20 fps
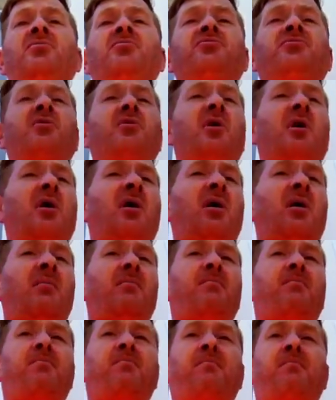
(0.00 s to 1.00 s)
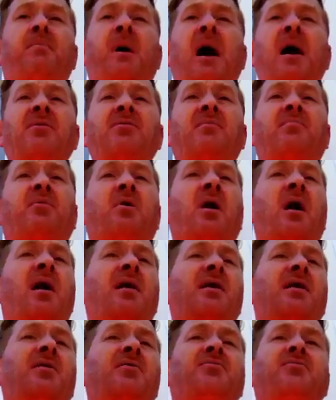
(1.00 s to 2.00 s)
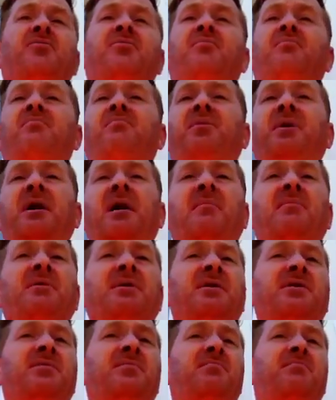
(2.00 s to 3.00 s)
to buy the products, be able to